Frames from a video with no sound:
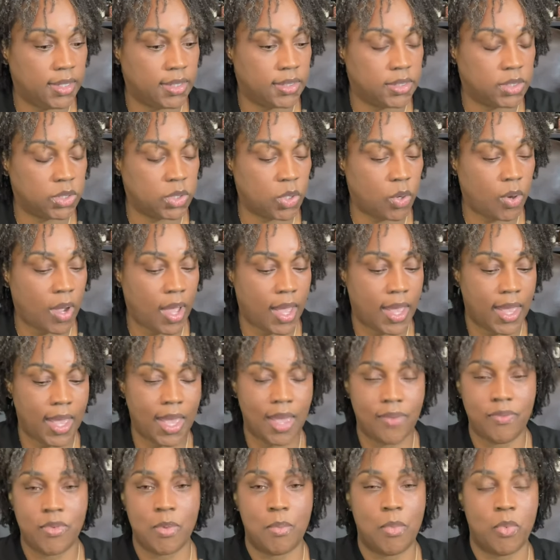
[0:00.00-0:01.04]
So I
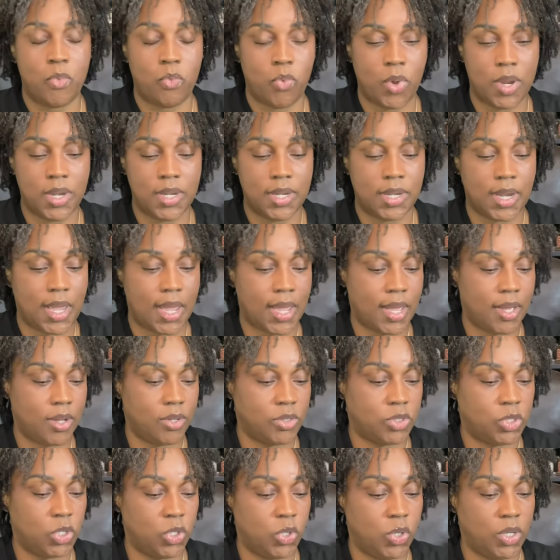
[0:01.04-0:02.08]
have them written down,
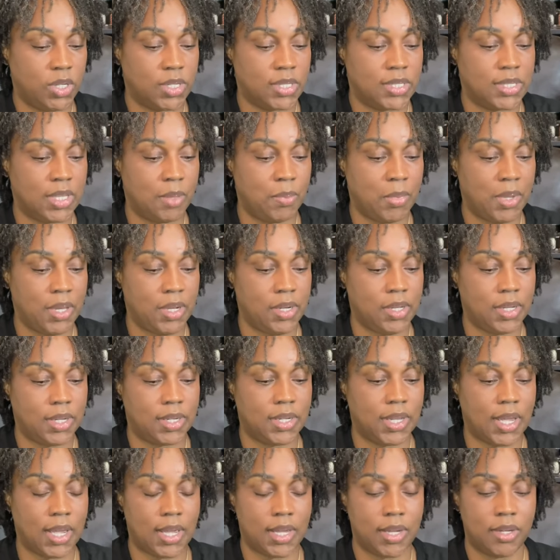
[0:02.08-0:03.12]
so you're gonna see me look
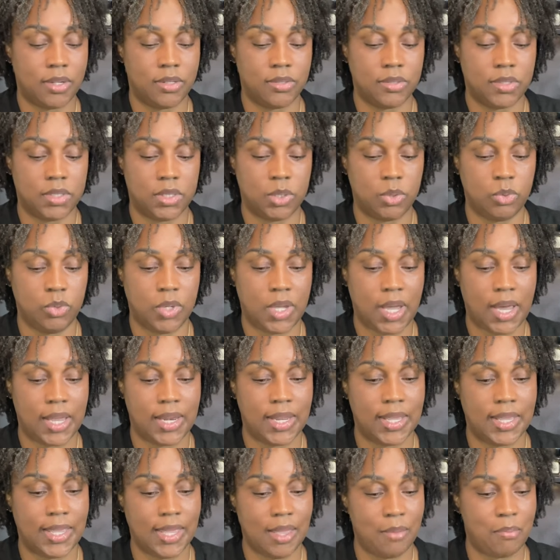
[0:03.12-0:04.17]
down to kind
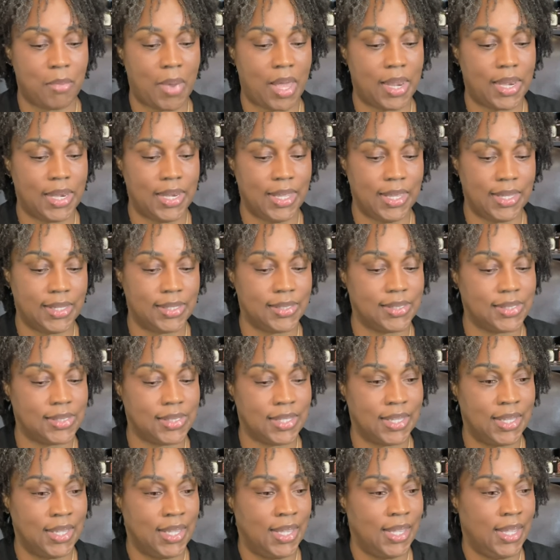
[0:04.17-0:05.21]
of get my list
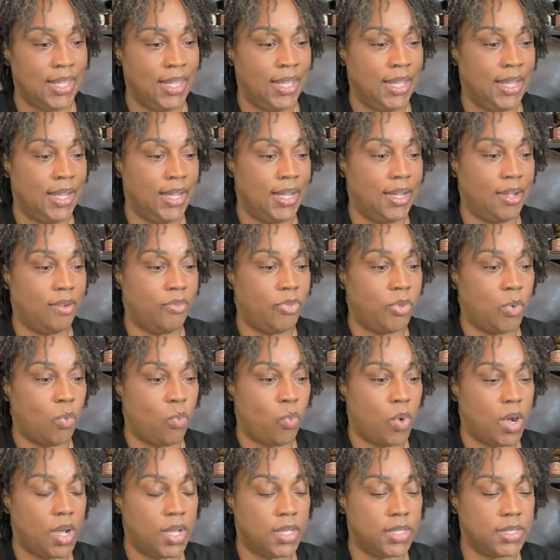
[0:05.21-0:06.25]
of the
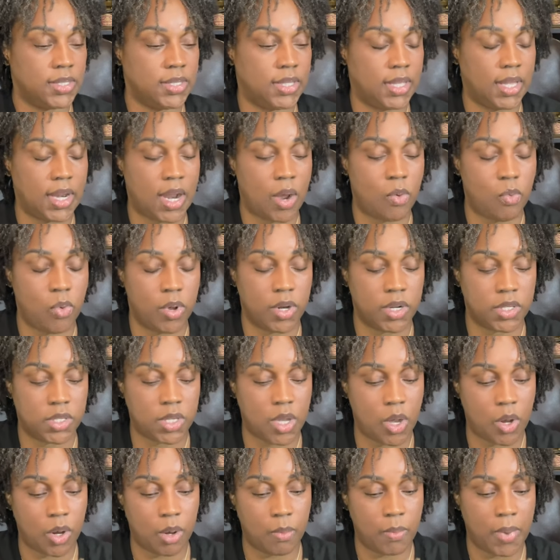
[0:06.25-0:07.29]
ones that I wanna
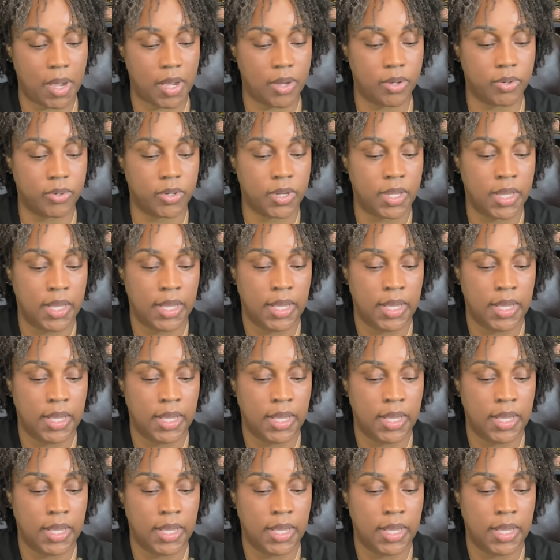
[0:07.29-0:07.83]
talk about.